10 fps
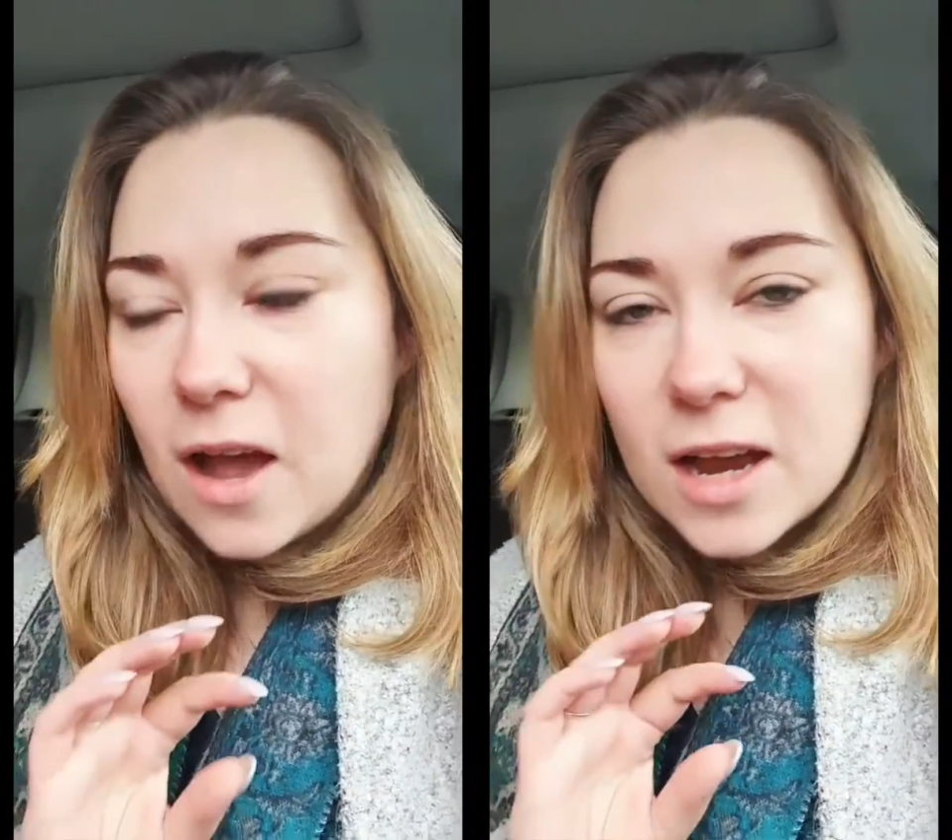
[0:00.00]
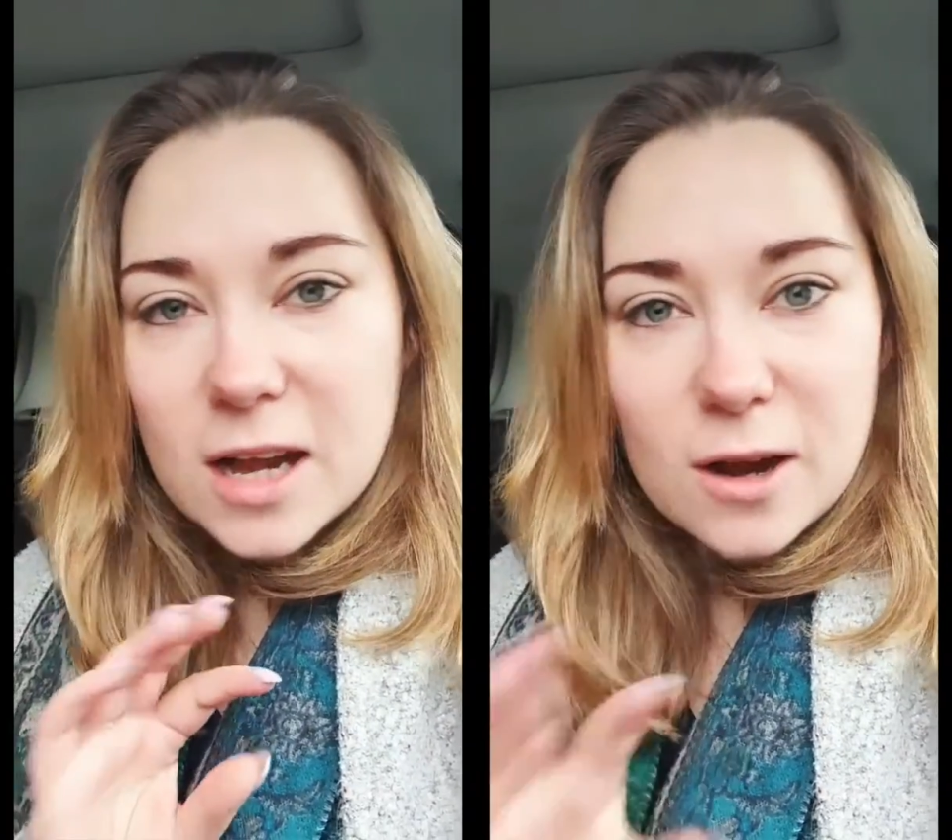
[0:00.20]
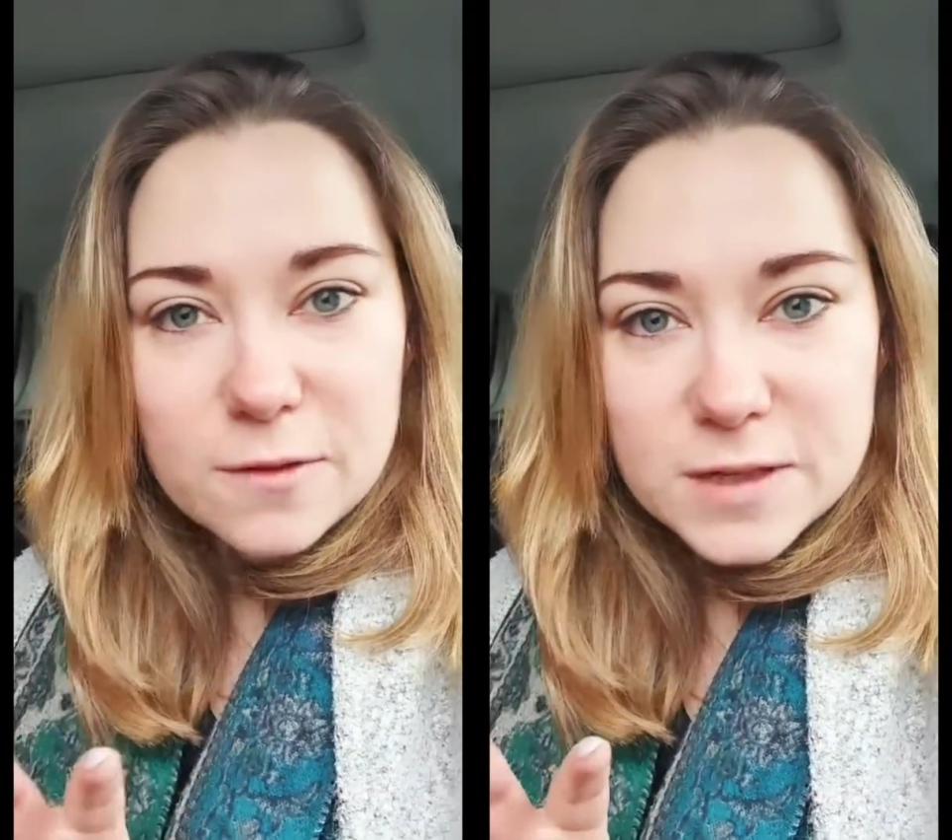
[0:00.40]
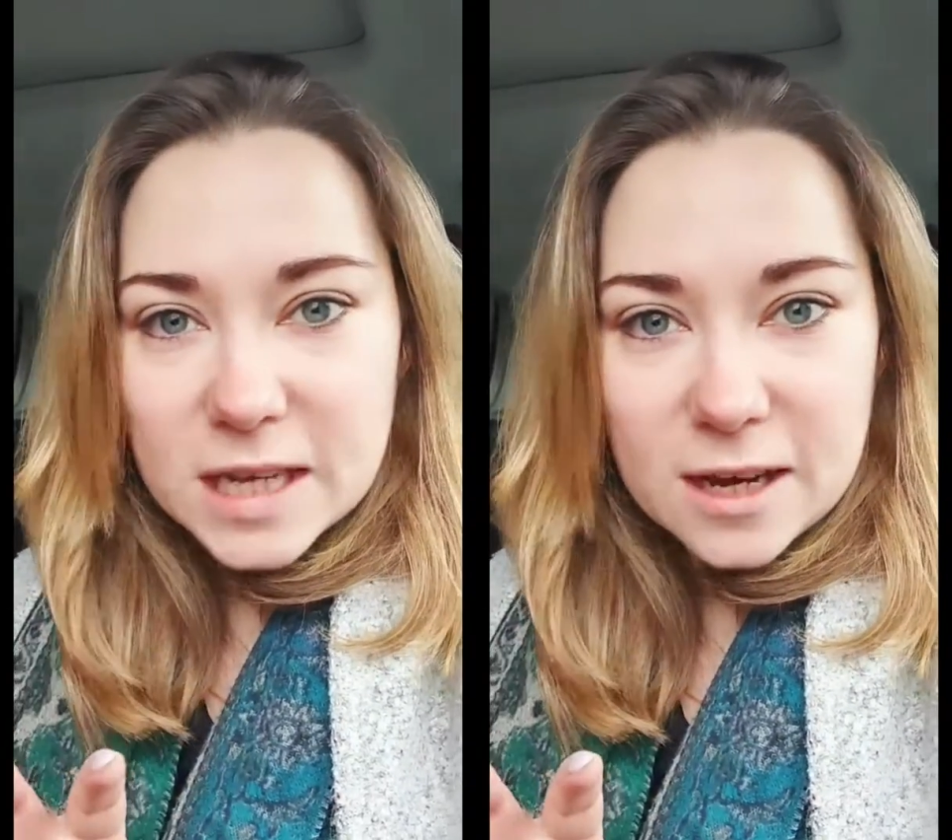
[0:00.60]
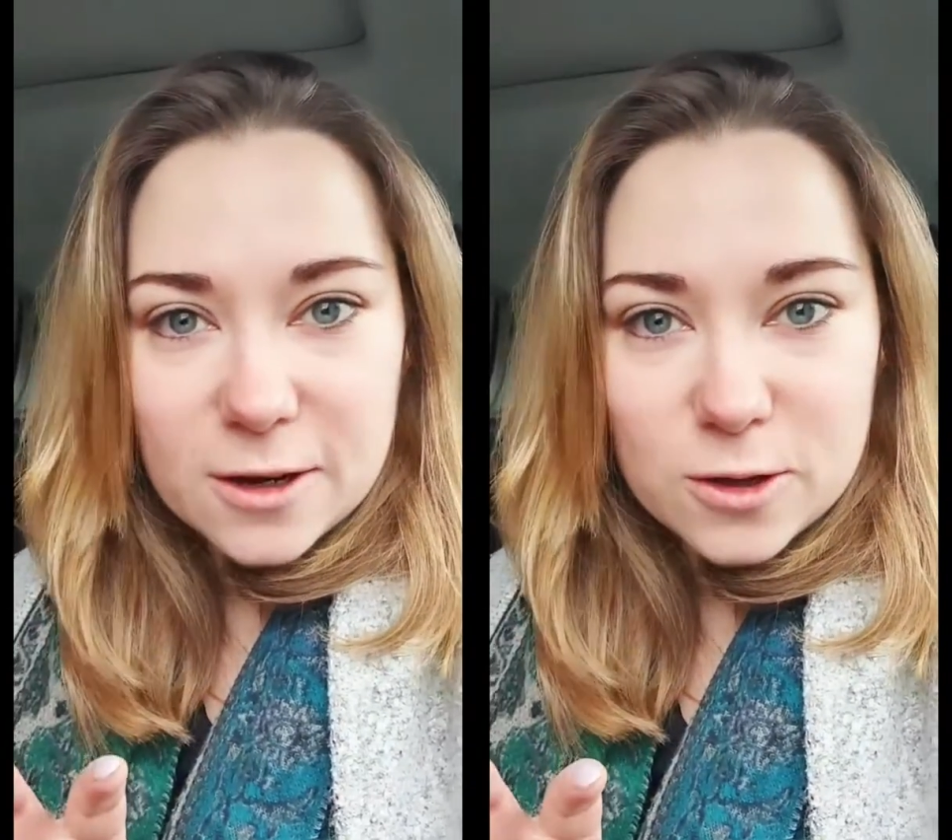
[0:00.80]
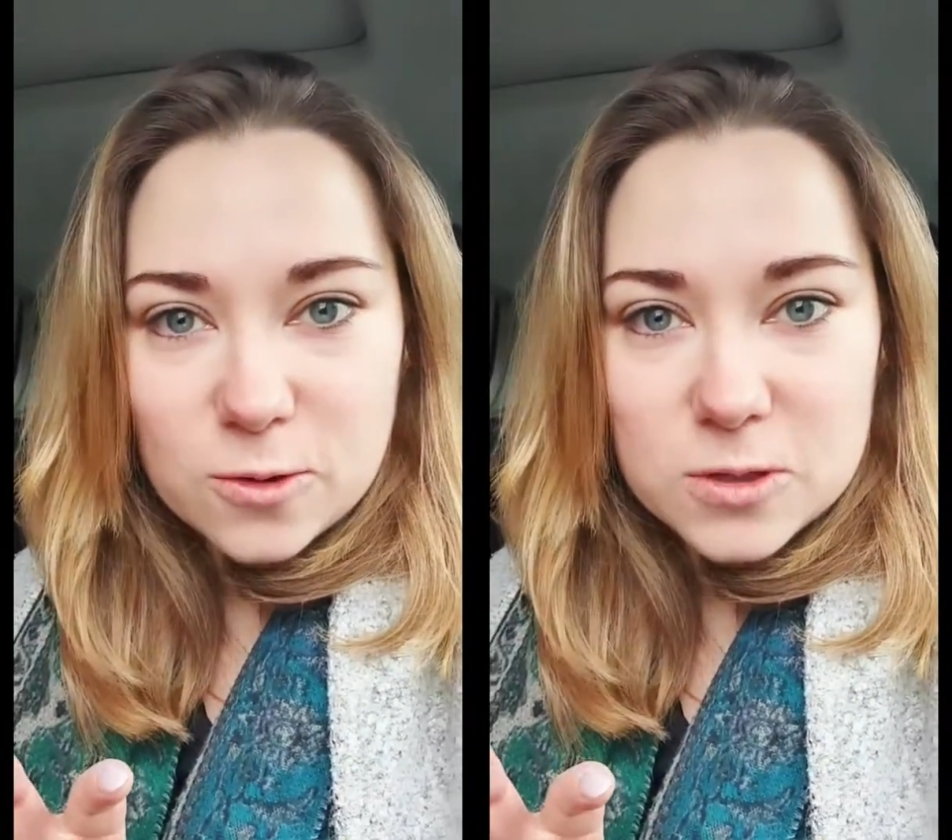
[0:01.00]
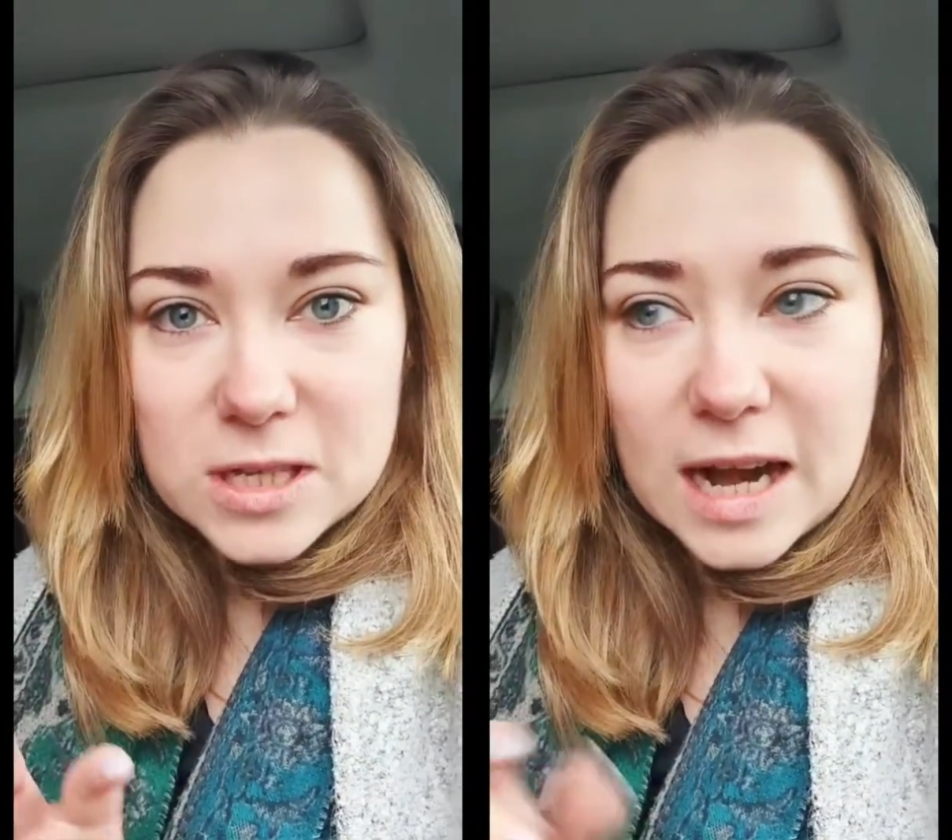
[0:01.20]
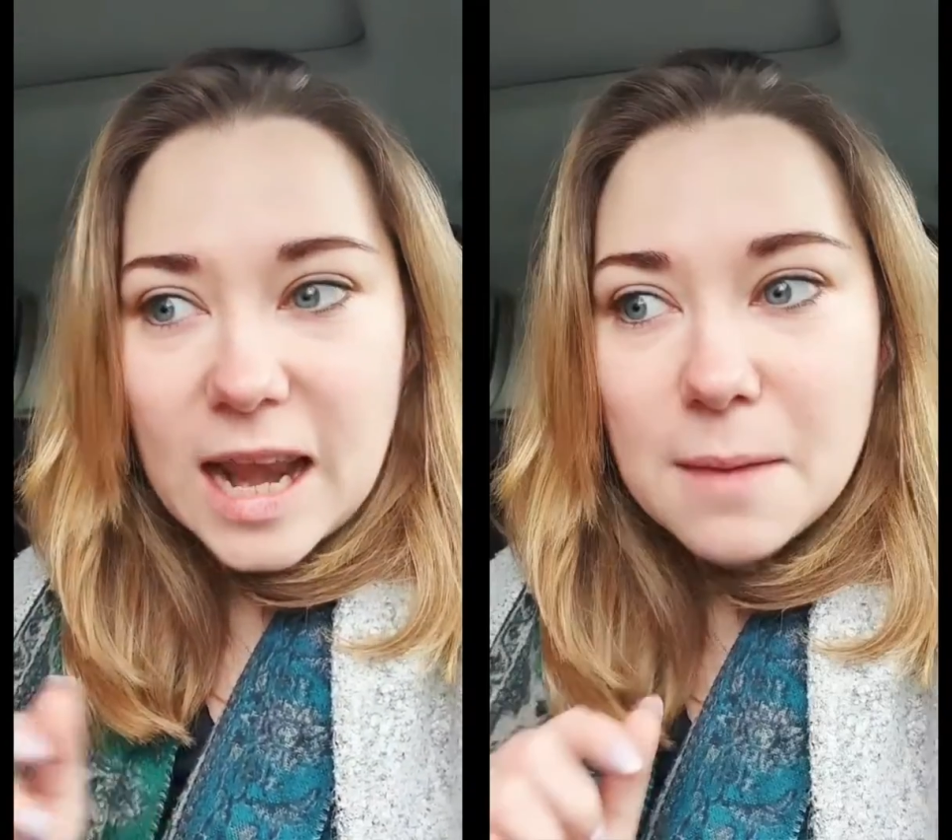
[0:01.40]
I'd love to hear your thoughts
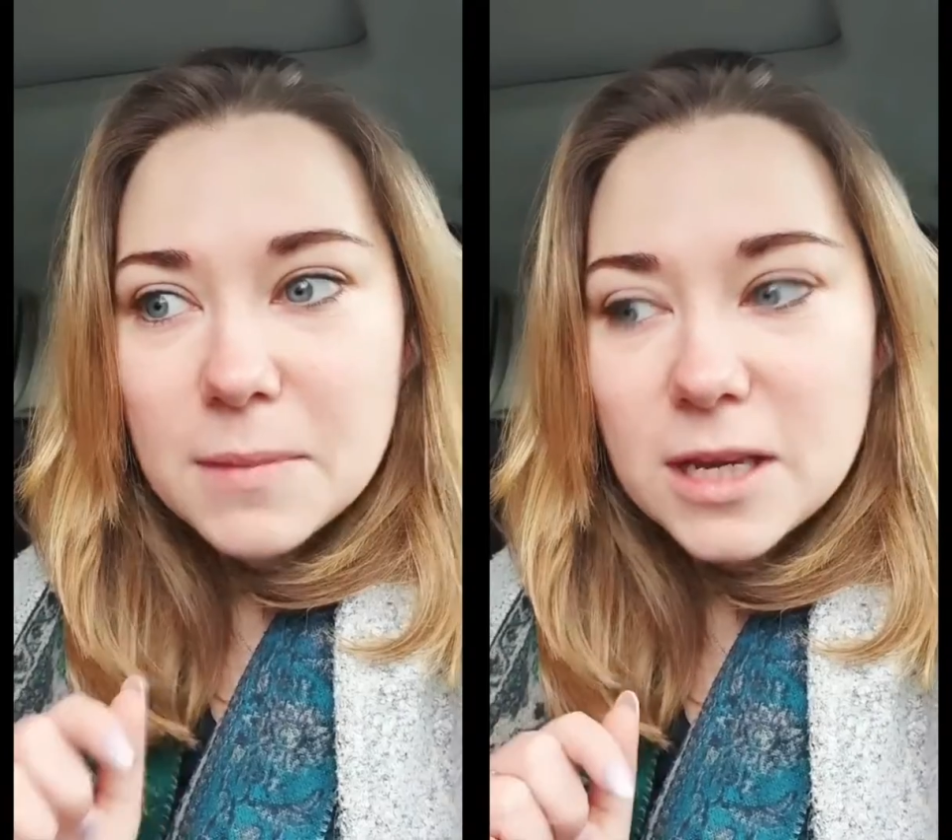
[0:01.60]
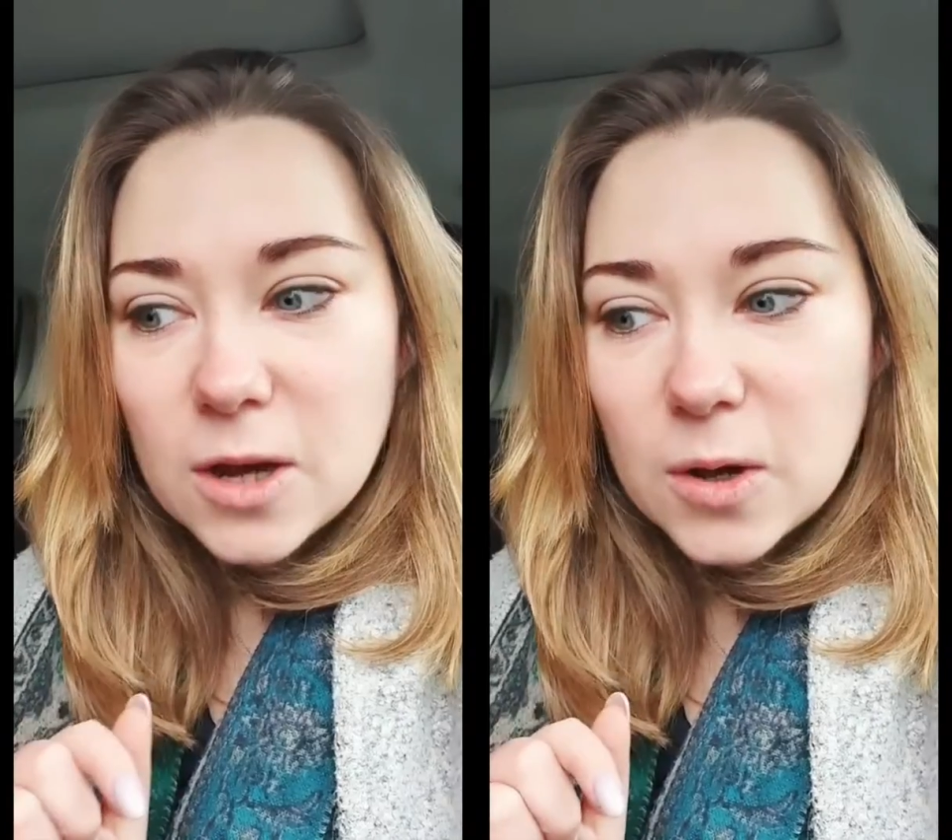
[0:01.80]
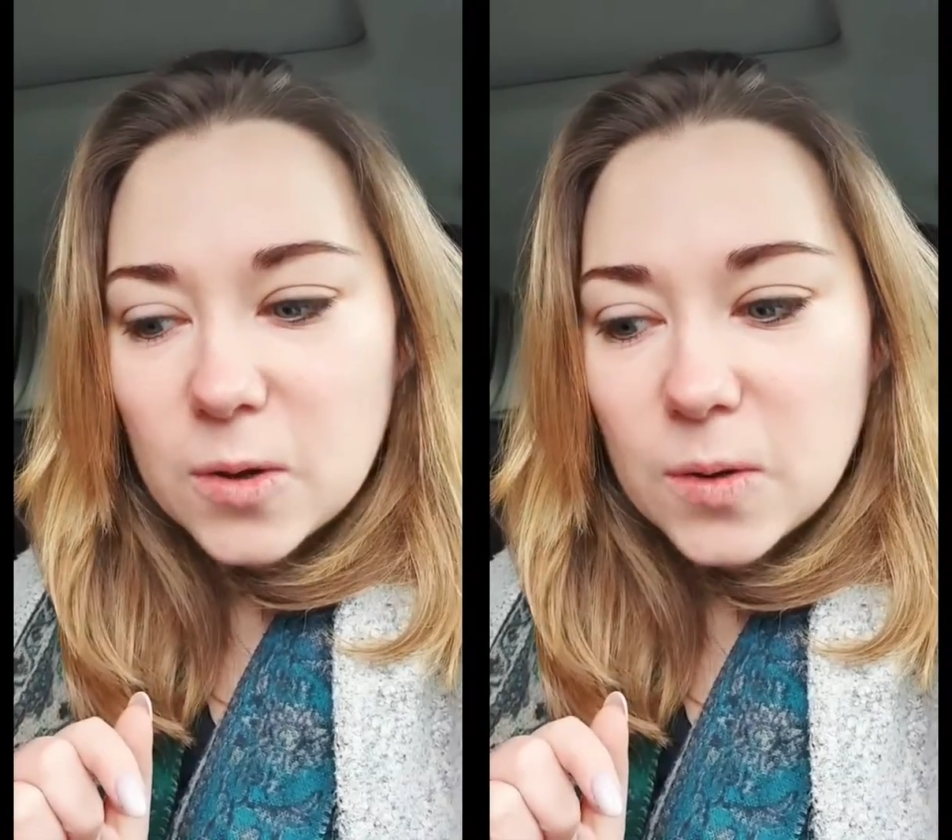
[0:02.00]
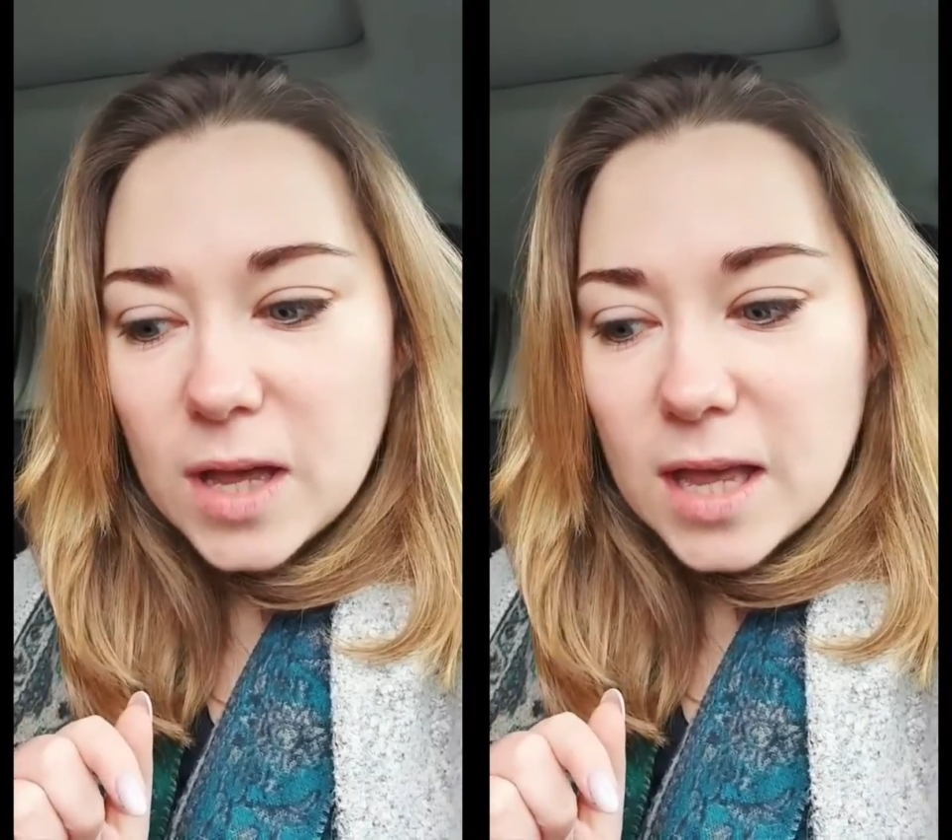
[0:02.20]
on it. Let me know.